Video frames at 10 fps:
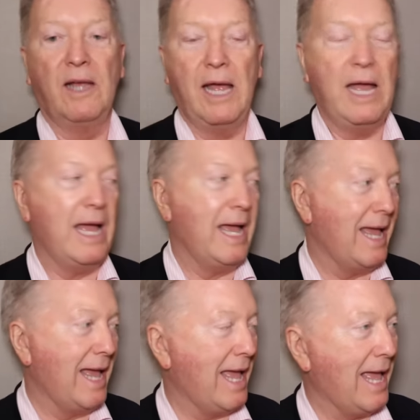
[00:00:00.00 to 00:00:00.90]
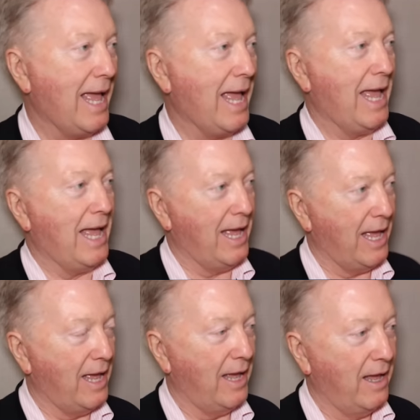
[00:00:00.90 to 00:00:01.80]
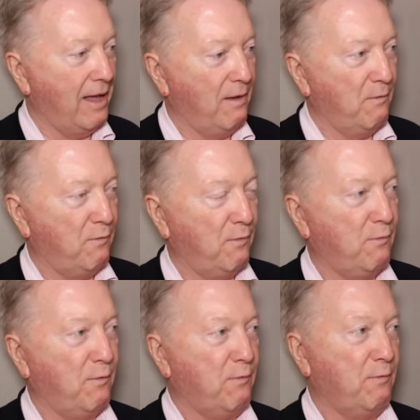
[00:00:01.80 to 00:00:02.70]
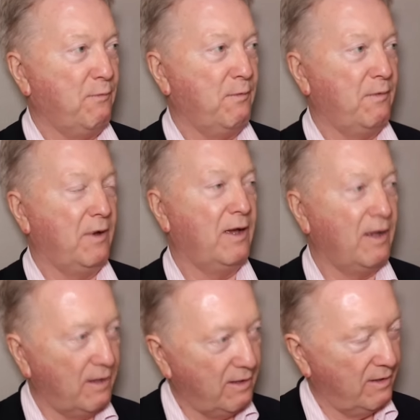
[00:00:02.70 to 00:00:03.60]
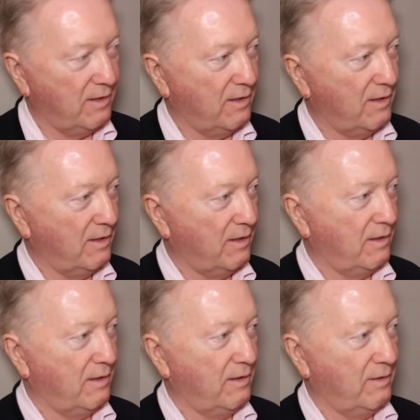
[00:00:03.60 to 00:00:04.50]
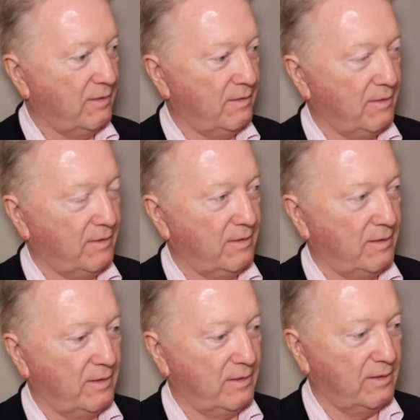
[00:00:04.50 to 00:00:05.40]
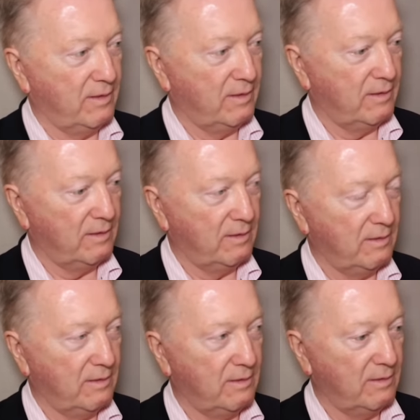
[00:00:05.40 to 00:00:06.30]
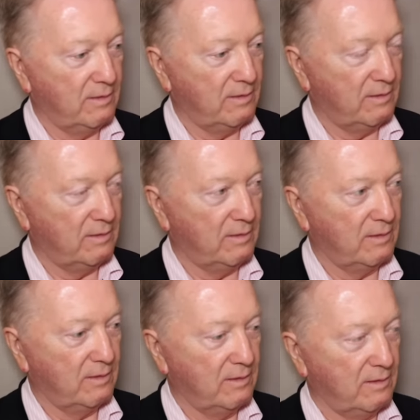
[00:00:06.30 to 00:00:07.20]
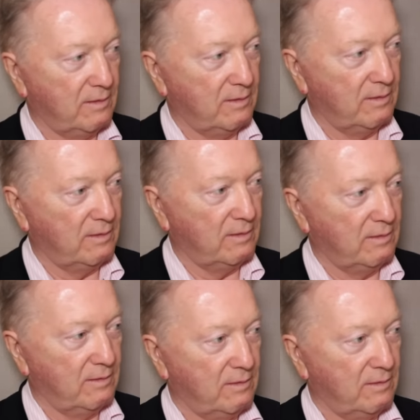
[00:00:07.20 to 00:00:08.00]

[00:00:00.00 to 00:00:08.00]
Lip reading: No words are spoken by the person on screen.